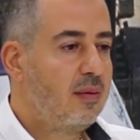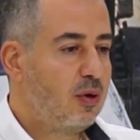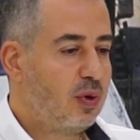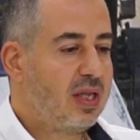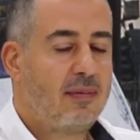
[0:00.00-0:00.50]

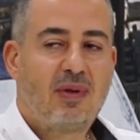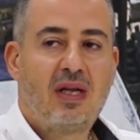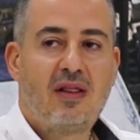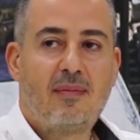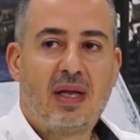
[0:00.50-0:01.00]
But what
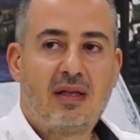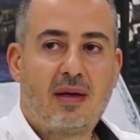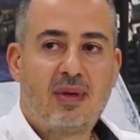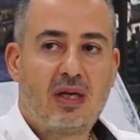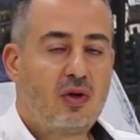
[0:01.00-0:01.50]
happened in the
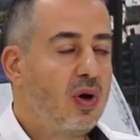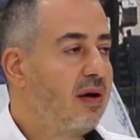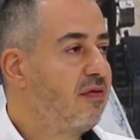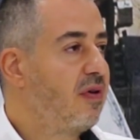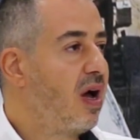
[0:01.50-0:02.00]
pandemic, you
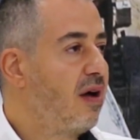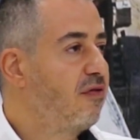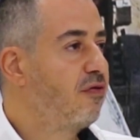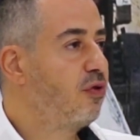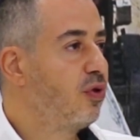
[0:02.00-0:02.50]
have
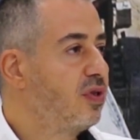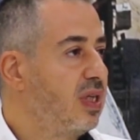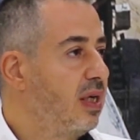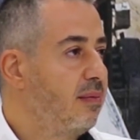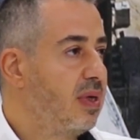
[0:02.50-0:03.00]
half of your
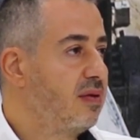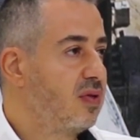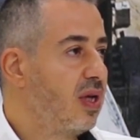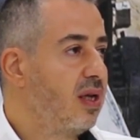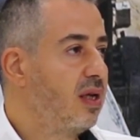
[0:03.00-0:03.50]
team
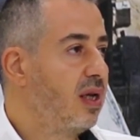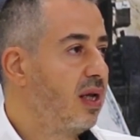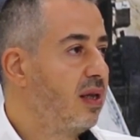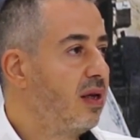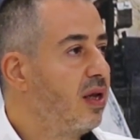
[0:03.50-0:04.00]
is
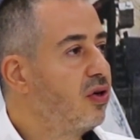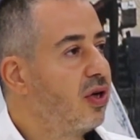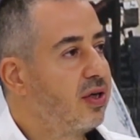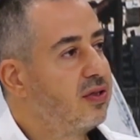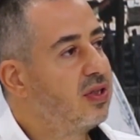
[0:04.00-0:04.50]
in
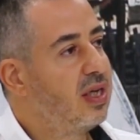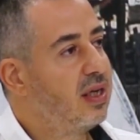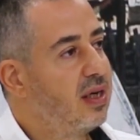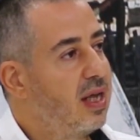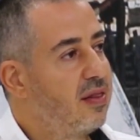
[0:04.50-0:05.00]

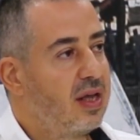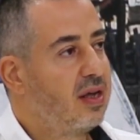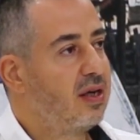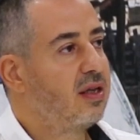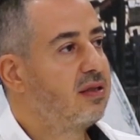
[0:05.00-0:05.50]
quarantine, and
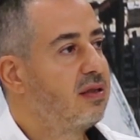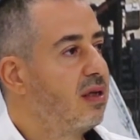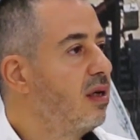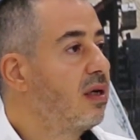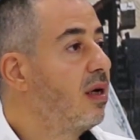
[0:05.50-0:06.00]
they cannot
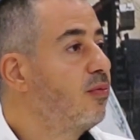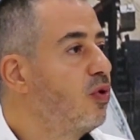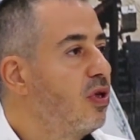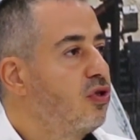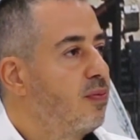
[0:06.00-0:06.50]
come
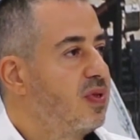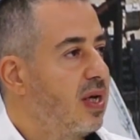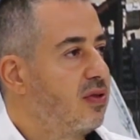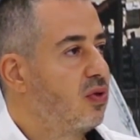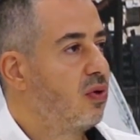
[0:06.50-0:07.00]
to the job
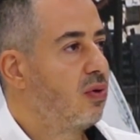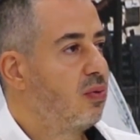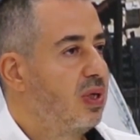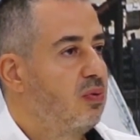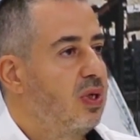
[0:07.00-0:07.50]
site. So
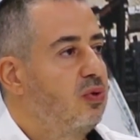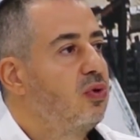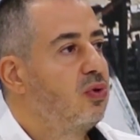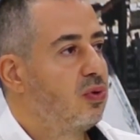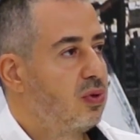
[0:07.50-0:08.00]
what
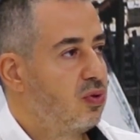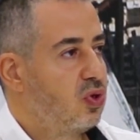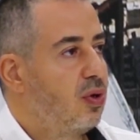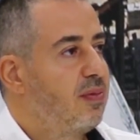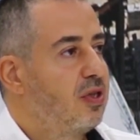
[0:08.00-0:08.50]
you do? You
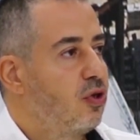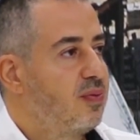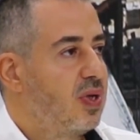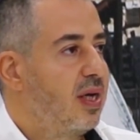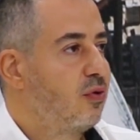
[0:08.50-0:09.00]
stop the
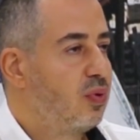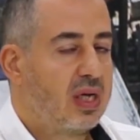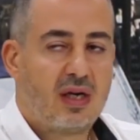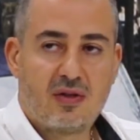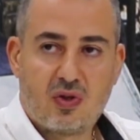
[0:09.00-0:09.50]
job site?
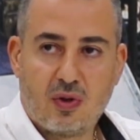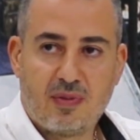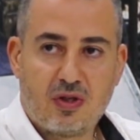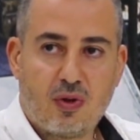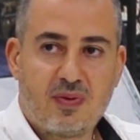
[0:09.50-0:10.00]
We cannot
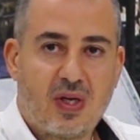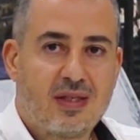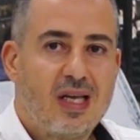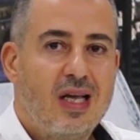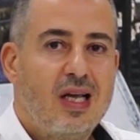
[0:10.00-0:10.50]
stop the job site.